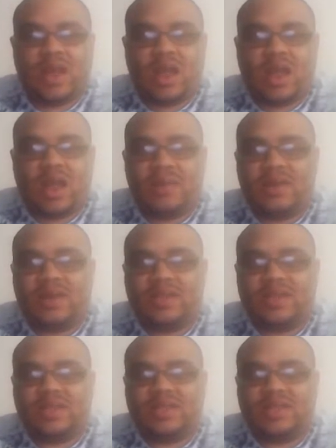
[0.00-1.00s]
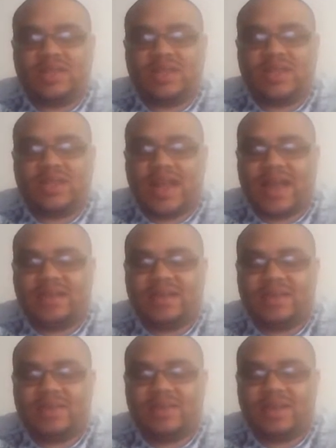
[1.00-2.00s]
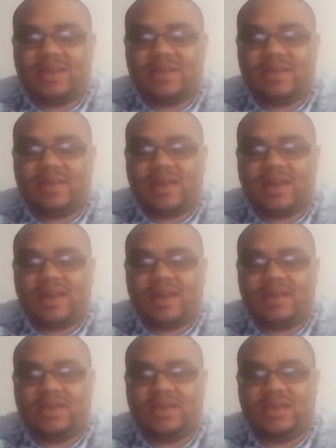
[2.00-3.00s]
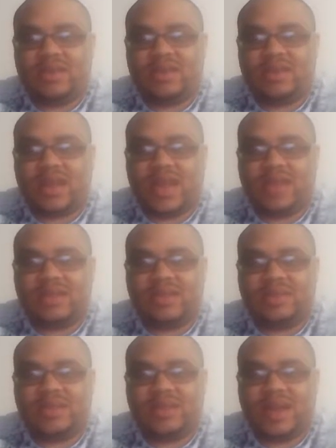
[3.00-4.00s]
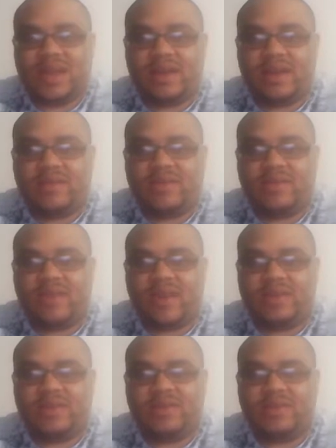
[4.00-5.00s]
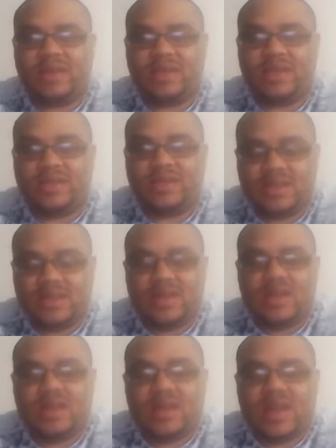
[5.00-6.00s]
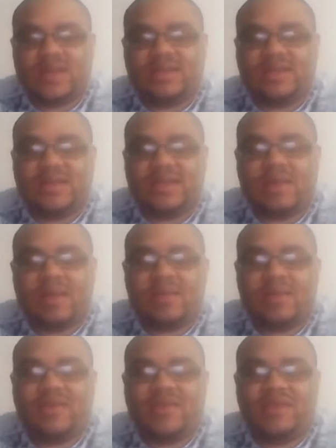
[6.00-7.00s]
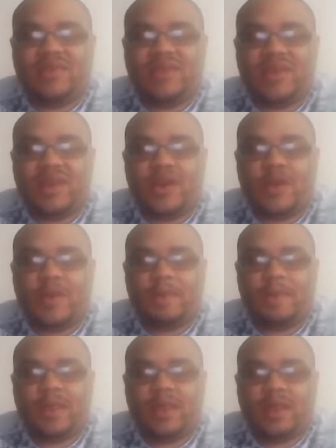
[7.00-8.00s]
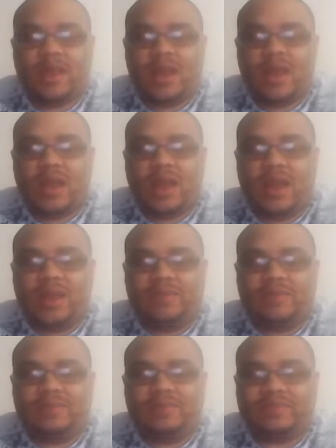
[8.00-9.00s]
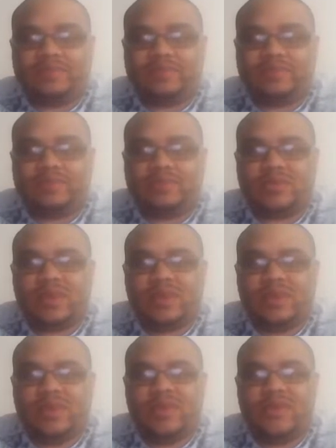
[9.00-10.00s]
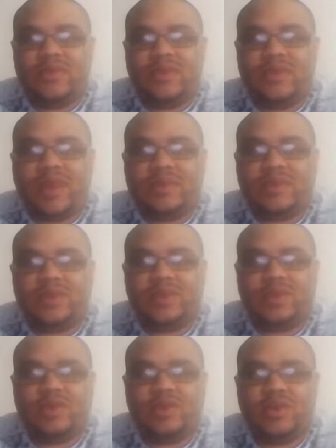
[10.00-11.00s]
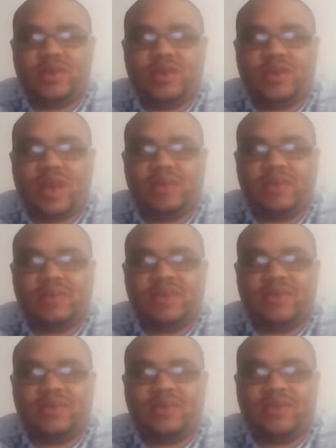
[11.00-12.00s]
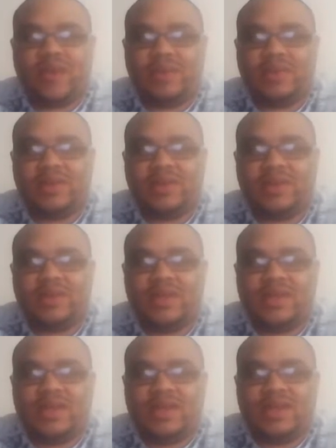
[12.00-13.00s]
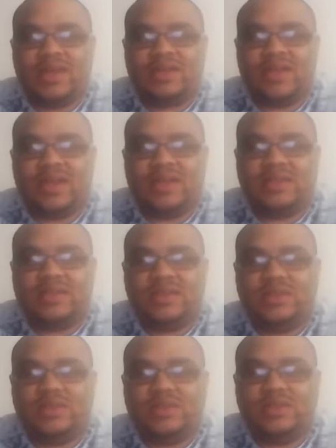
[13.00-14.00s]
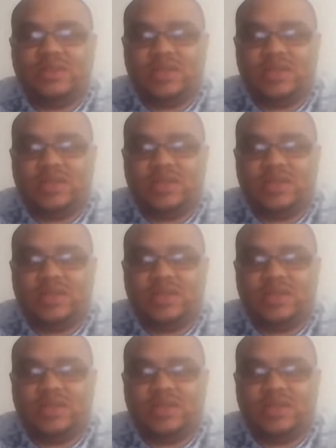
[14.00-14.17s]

I'm going to touch on this last subject. I'm going to make this the last subject that I cover in the rapture because, as I said in my previous video, um, belief in the rapture or non belief in the rapture is unessential